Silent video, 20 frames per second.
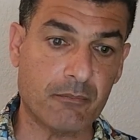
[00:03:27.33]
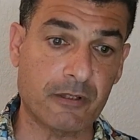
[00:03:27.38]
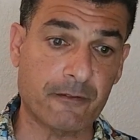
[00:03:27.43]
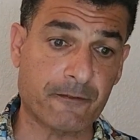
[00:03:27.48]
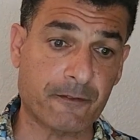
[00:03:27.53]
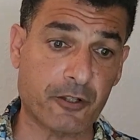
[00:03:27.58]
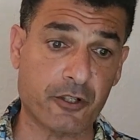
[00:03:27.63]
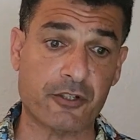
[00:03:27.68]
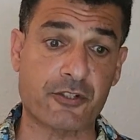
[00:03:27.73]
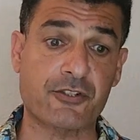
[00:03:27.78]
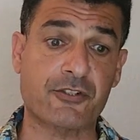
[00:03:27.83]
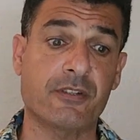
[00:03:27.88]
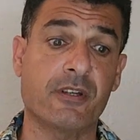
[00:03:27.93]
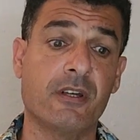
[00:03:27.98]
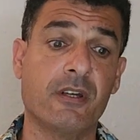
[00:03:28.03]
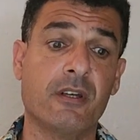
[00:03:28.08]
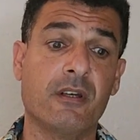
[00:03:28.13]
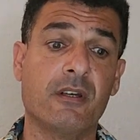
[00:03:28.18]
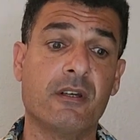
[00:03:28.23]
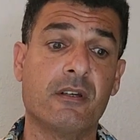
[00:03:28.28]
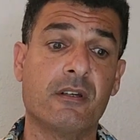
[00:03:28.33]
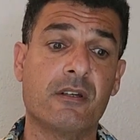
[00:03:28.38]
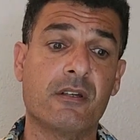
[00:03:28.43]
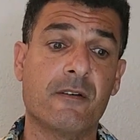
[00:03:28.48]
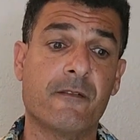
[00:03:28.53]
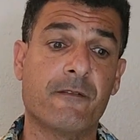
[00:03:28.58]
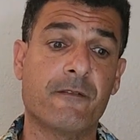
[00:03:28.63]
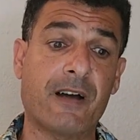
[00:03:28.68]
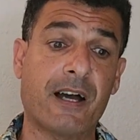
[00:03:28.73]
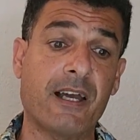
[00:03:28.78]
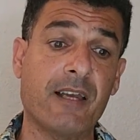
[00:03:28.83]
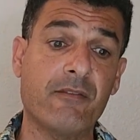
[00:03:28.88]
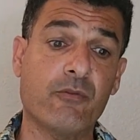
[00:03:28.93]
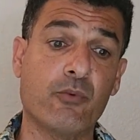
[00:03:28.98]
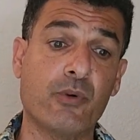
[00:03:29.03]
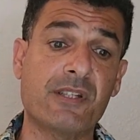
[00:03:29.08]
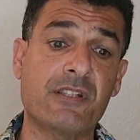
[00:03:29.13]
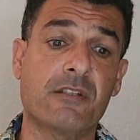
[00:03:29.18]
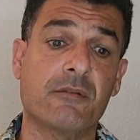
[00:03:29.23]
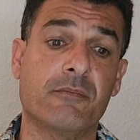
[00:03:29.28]
But first,
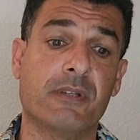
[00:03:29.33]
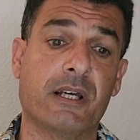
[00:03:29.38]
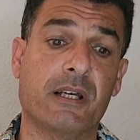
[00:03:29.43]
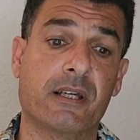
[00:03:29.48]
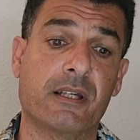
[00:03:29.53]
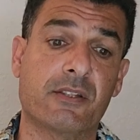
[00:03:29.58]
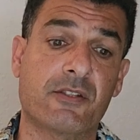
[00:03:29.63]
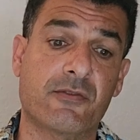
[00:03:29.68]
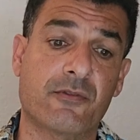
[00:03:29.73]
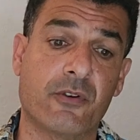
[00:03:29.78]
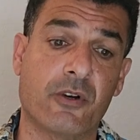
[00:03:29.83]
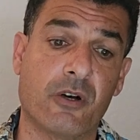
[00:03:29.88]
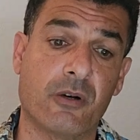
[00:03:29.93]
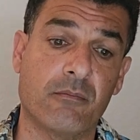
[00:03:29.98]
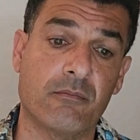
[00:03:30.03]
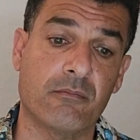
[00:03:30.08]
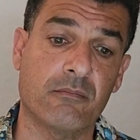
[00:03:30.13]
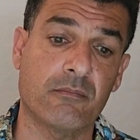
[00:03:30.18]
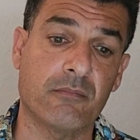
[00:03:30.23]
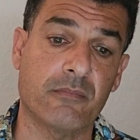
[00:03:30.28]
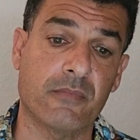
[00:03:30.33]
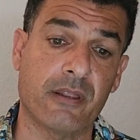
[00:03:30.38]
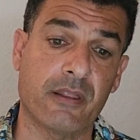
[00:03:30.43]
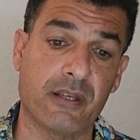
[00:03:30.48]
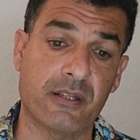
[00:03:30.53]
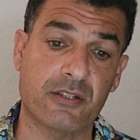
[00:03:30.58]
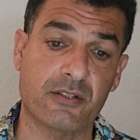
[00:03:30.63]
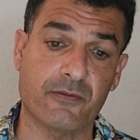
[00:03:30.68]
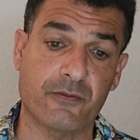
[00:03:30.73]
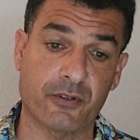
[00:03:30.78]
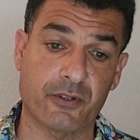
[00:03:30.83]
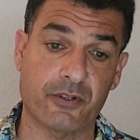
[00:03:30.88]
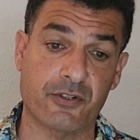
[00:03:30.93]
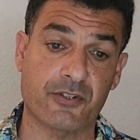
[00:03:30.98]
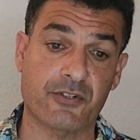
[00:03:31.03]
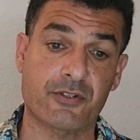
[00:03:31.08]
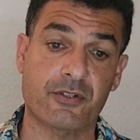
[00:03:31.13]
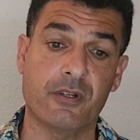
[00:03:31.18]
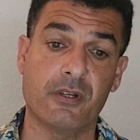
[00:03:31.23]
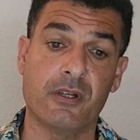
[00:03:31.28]
5 wisdom nuggets from this
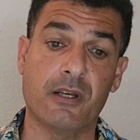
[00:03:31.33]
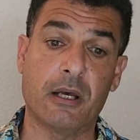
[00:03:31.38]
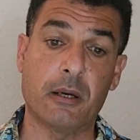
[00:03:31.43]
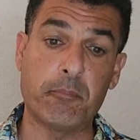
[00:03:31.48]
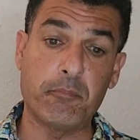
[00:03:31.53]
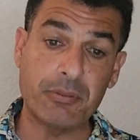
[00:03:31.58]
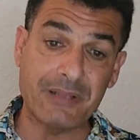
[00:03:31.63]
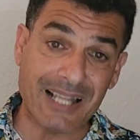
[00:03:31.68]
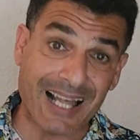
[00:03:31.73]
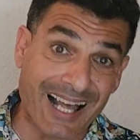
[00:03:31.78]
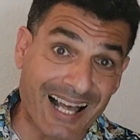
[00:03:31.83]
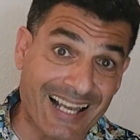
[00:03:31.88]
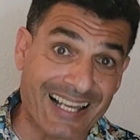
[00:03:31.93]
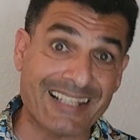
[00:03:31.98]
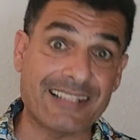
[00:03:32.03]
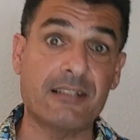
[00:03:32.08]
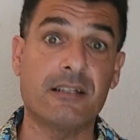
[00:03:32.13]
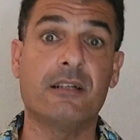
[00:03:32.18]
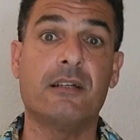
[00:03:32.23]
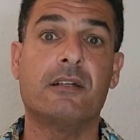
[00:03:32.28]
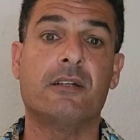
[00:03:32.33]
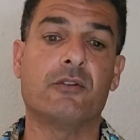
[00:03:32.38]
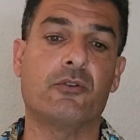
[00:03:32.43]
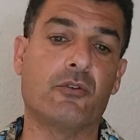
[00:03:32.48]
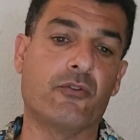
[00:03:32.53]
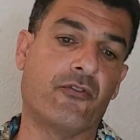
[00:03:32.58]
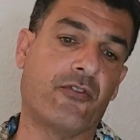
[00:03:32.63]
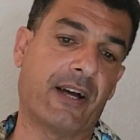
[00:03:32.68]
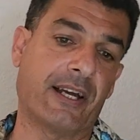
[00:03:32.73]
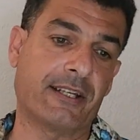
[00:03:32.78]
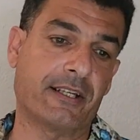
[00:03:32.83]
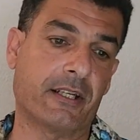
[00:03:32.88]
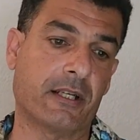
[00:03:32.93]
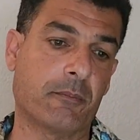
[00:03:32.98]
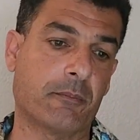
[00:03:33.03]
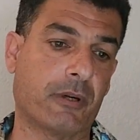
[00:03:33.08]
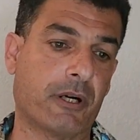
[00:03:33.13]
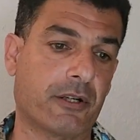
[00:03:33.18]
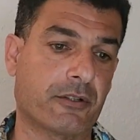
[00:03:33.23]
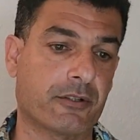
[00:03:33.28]
verse applied to
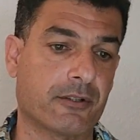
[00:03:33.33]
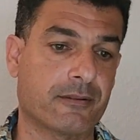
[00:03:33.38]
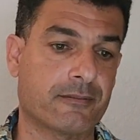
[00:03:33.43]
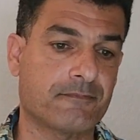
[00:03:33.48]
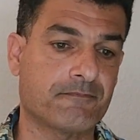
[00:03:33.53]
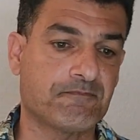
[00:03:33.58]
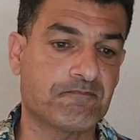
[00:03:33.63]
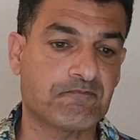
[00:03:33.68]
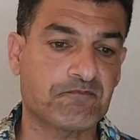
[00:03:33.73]
finding a partner.